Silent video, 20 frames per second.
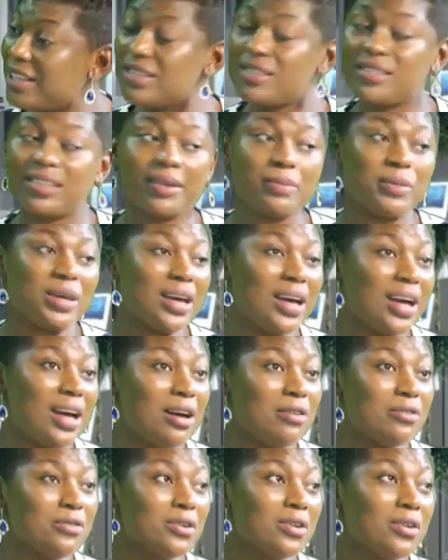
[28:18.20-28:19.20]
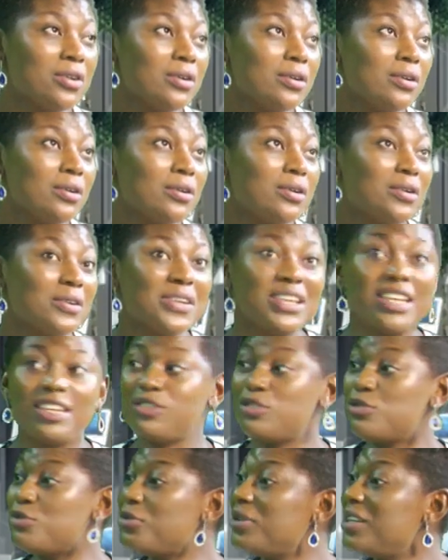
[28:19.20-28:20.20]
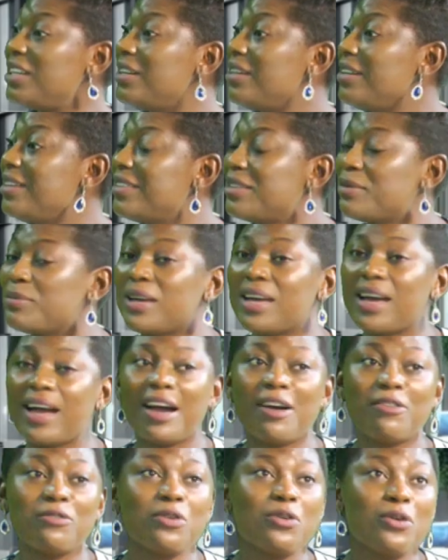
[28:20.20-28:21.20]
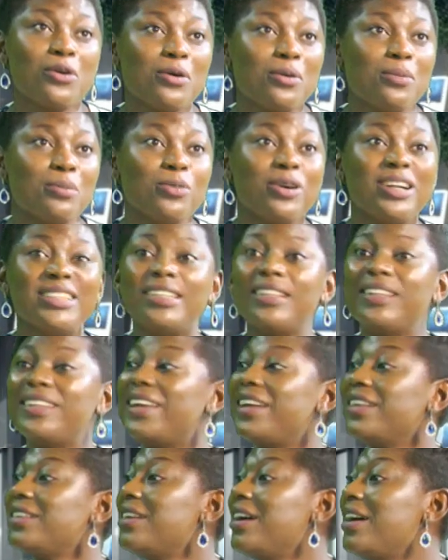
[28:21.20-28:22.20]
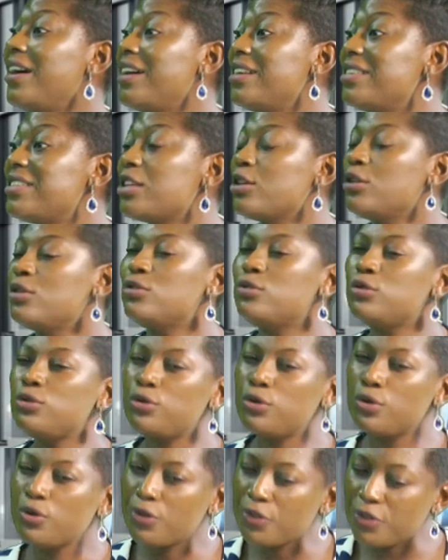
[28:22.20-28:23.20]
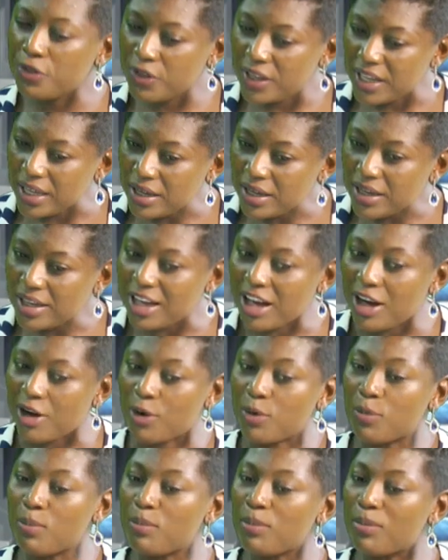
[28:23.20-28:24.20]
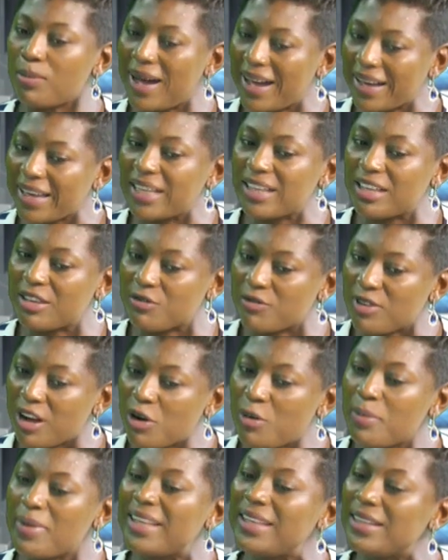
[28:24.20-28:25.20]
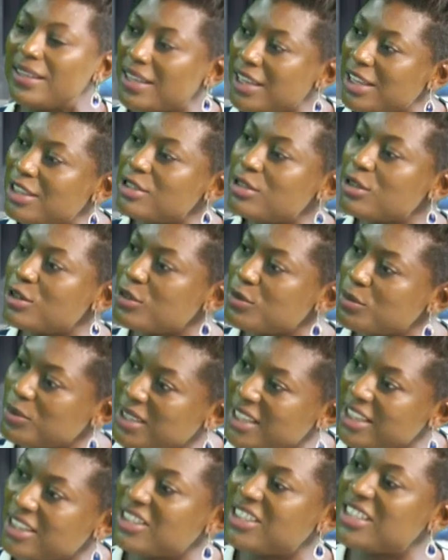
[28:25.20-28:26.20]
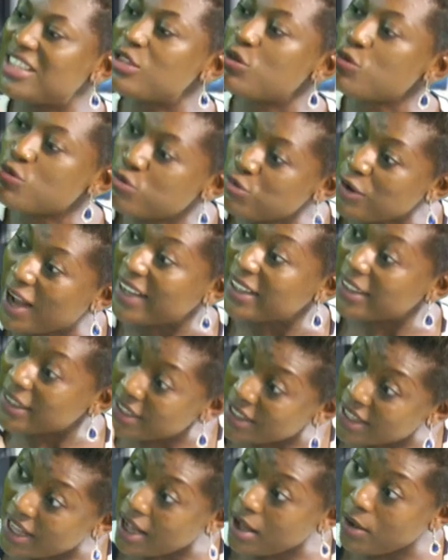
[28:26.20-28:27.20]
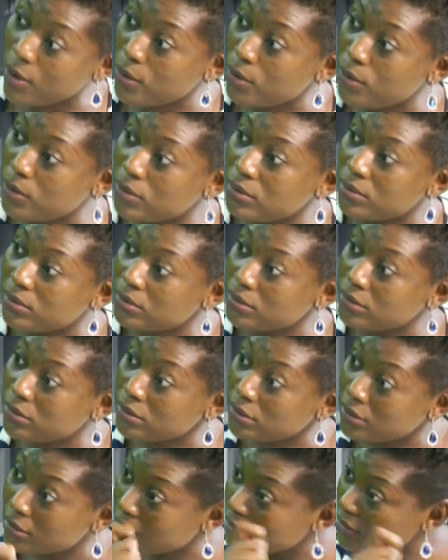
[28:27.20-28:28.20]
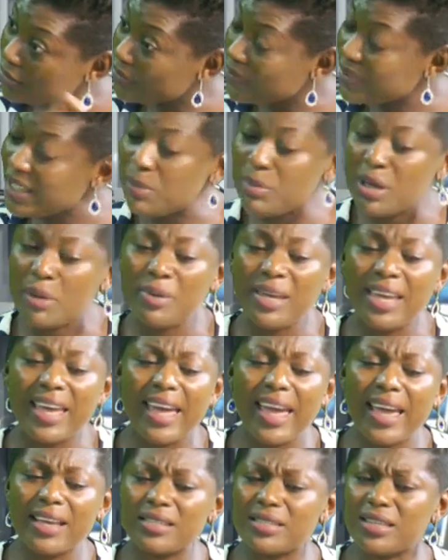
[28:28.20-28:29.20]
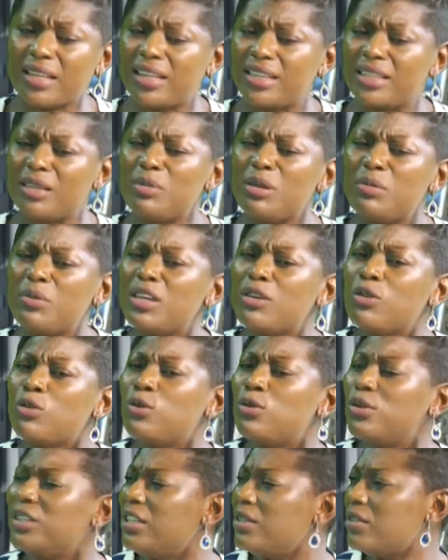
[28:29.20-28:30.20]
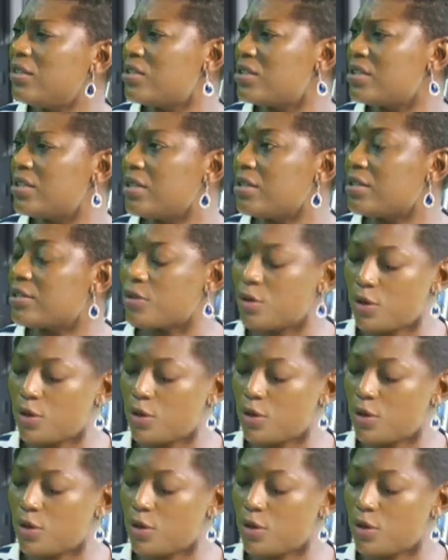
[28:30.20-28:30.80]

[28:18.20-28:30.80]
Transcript: they may have history, they may have modern letters. Do you think our market environment needs those PhDs right now? They may be excellent, they may be good in those things,